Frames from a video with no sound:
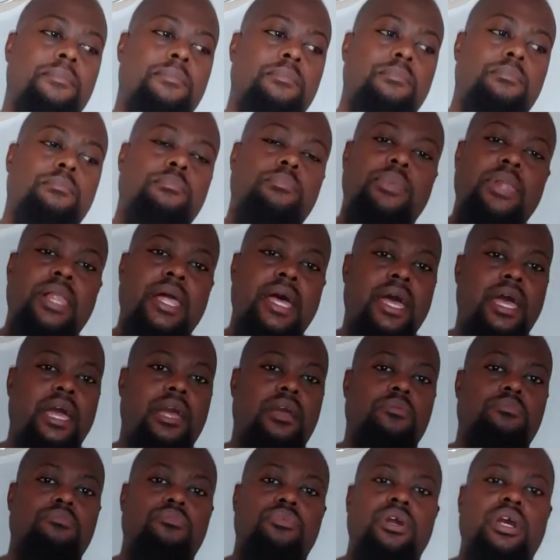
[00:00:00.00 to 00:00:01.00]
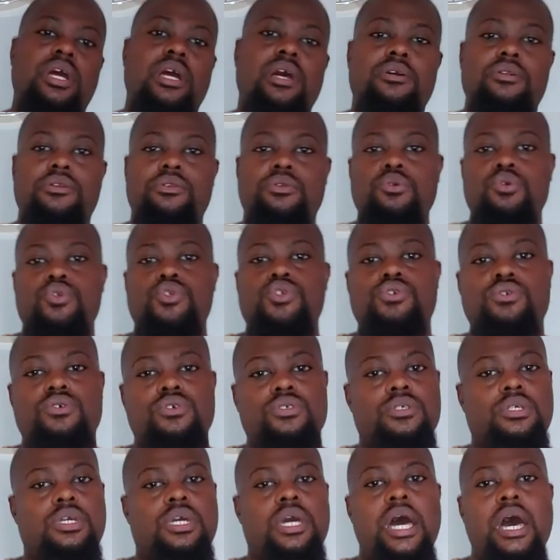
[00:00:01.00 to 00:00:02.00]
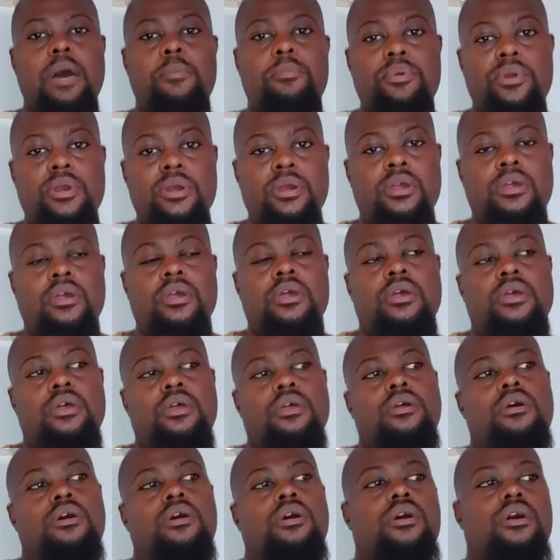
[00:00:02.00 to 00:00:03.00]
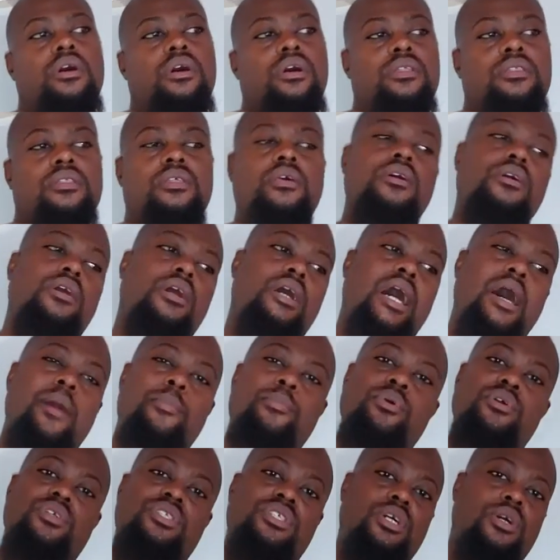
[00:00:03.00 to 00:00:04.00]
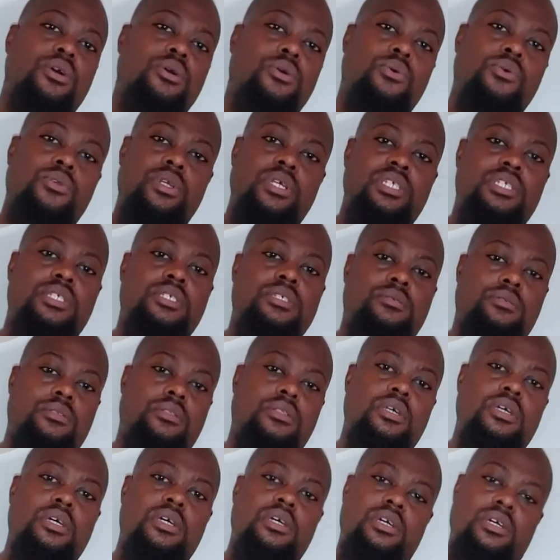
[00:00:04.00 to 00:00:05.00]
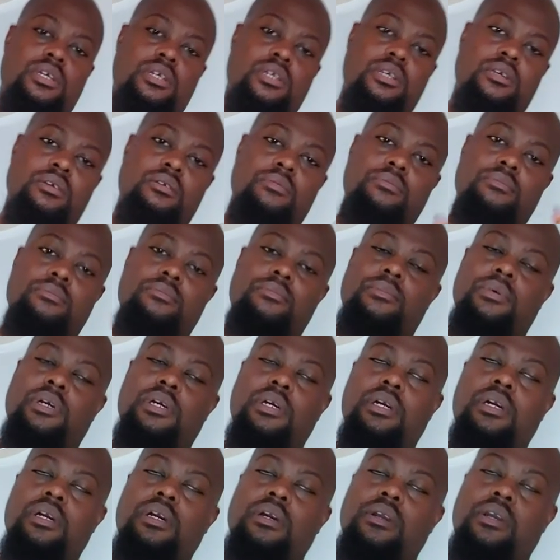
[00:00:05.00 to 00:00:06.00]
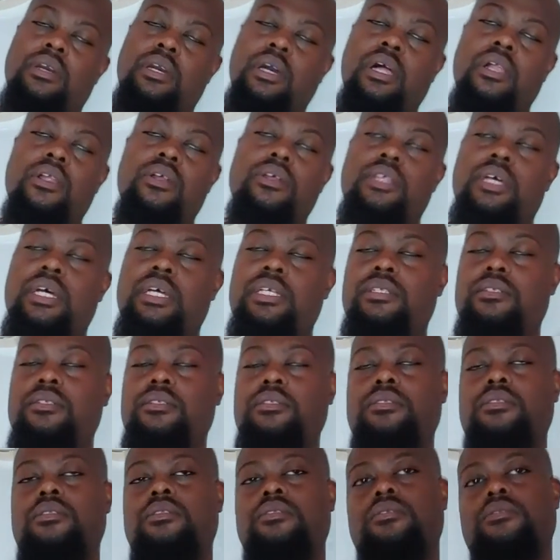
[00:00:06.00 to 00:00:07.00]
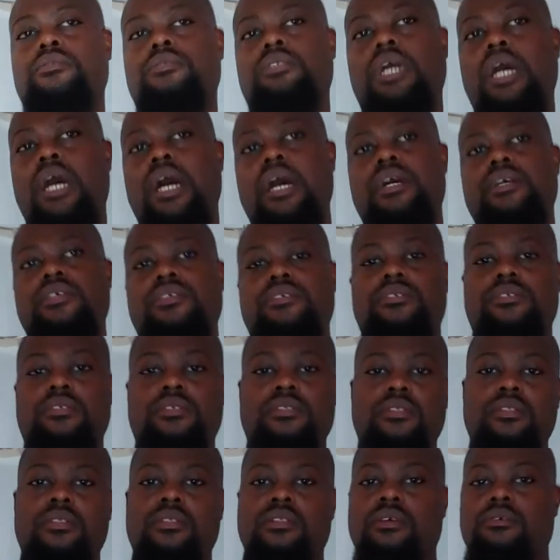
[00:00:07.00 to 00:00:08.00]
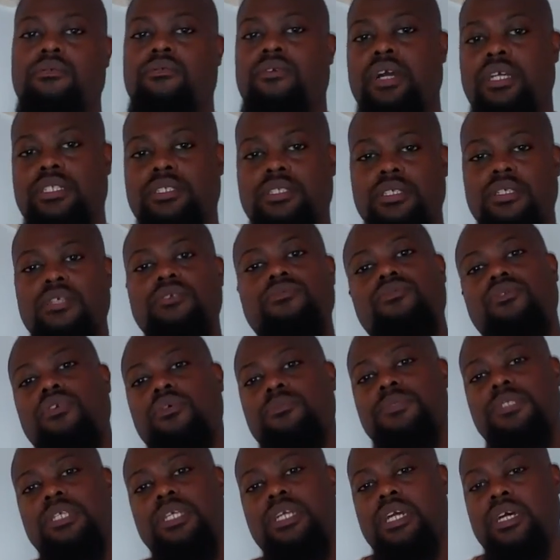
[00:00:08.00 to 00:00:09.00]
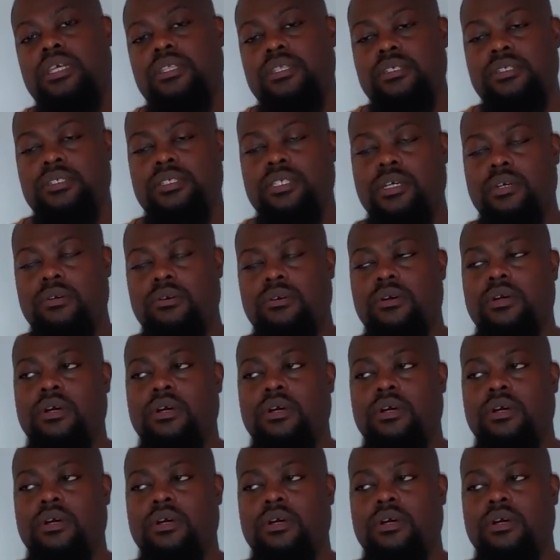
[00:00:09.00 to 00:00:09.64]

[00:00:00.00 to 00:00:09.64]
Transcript: black, brown, neutrals, copper. The copper tone is the color that ties the rest of the room together. So